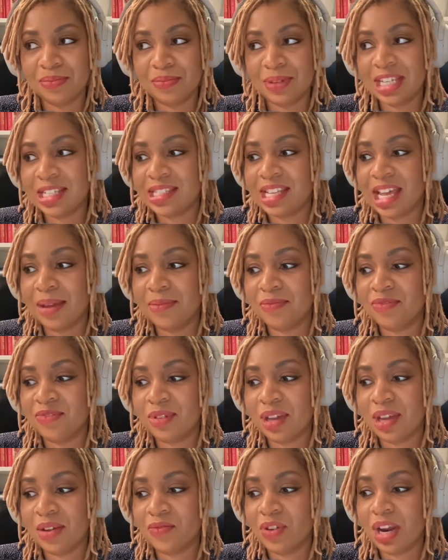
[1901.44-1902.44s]
because I'm
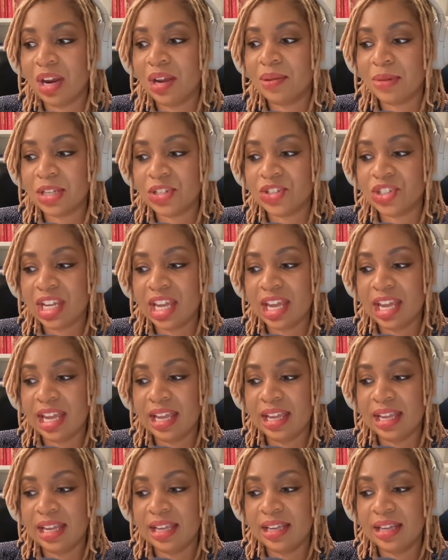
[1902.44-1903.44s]
very much
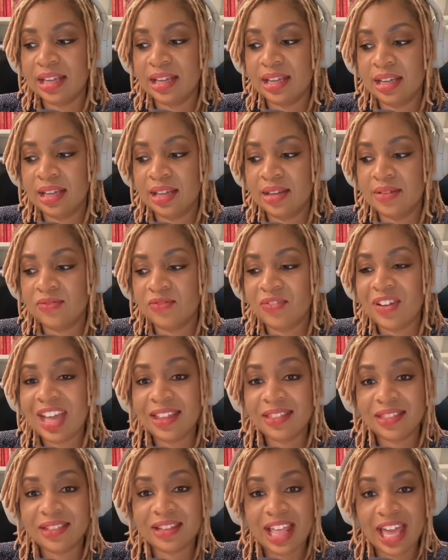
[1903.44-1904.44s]
a
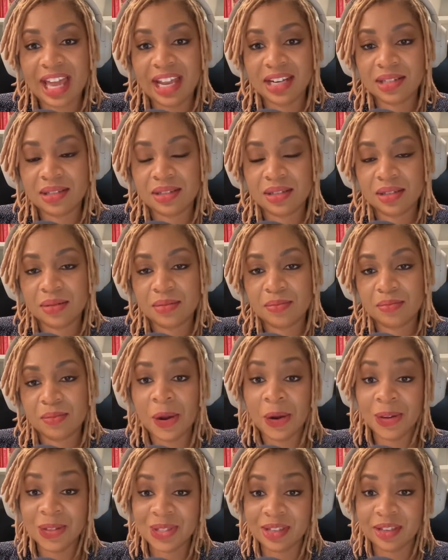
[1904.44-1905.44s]
faith led
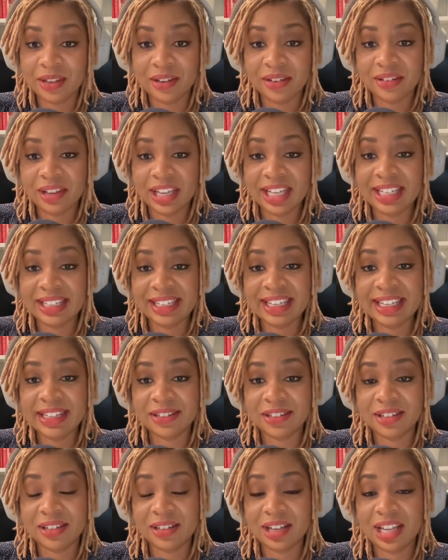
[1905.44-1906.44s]
person and
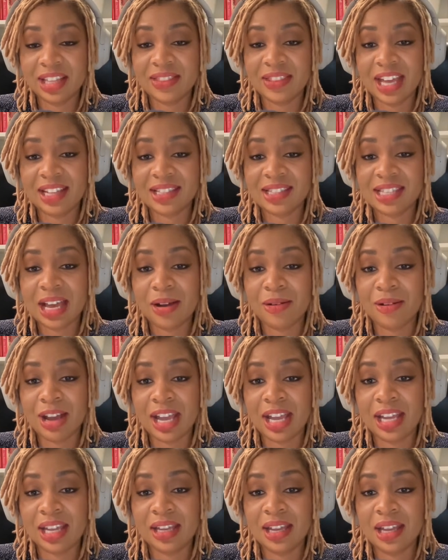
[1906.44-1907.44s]
leader and that's how
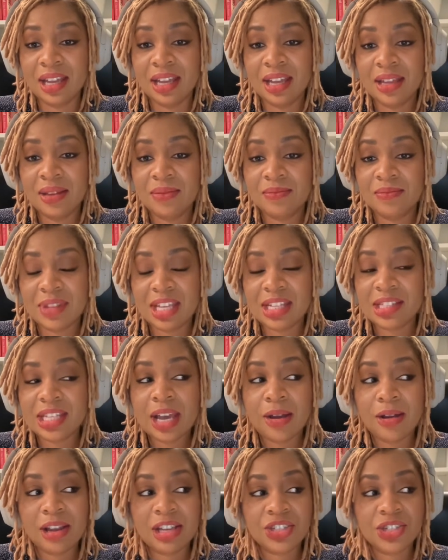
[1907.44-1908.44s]
i that's
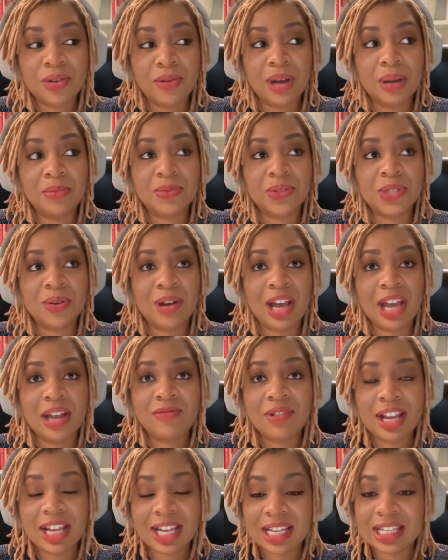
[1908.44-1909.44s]
how i show up so i
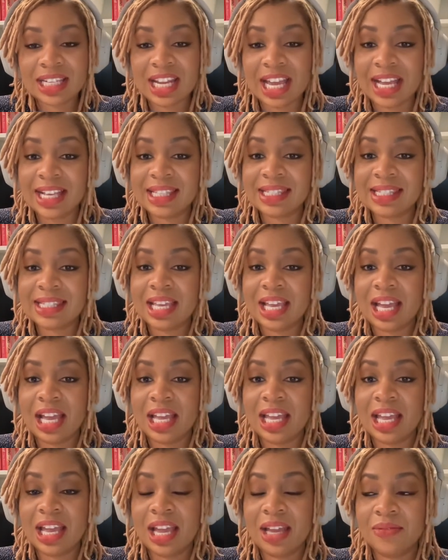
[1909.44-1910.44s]
recognize
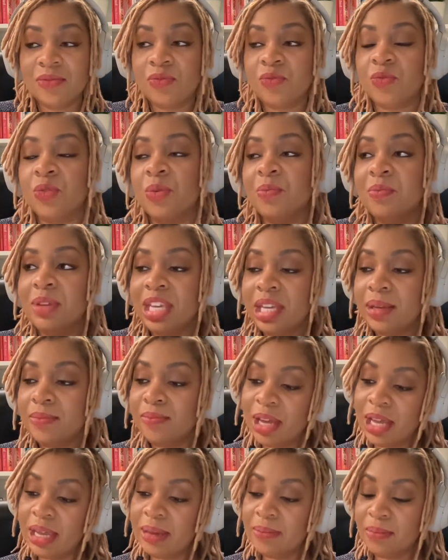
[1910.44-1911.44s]
eh, for me
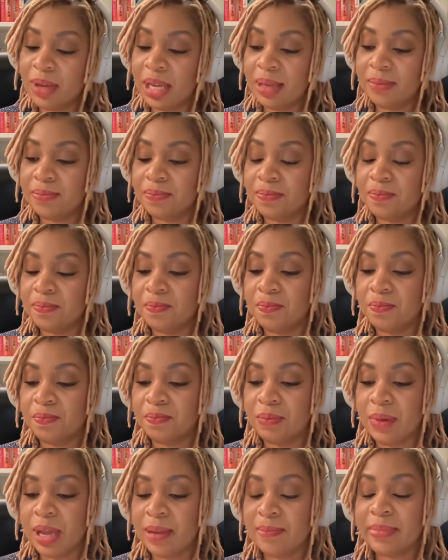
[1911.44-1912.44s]
my my
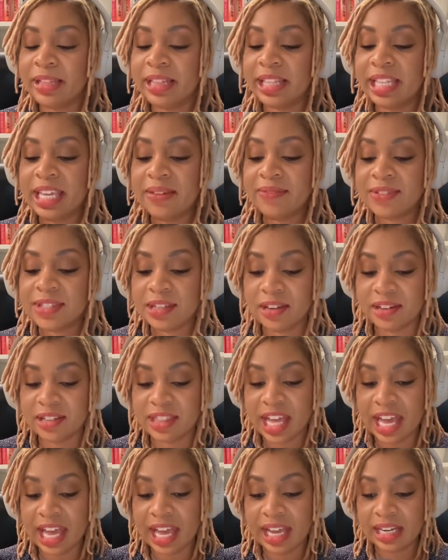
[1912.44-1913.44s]
my beliefs are
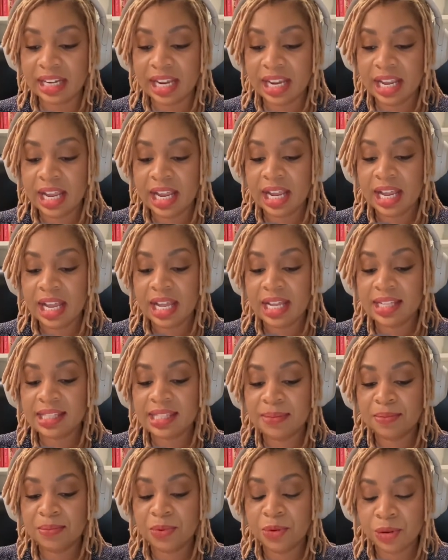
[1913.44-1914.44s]
that it's
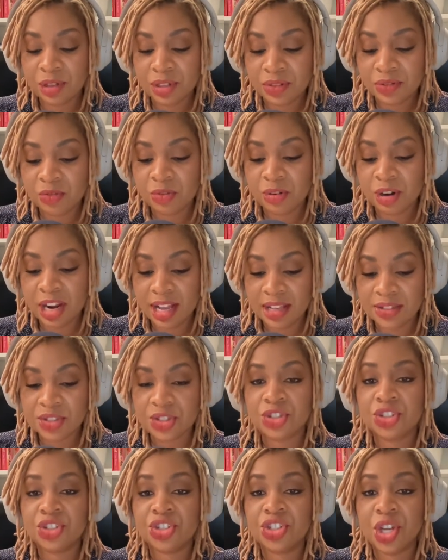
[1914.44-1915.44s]
important for us
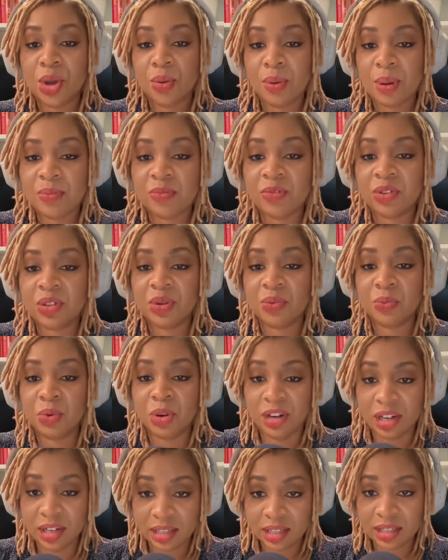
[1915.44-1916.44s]
to show up for the
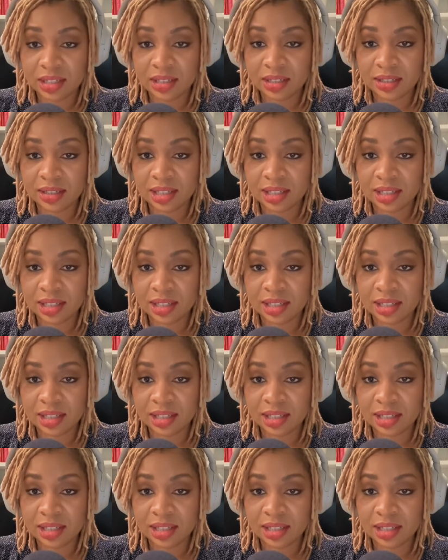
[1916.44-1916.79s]
work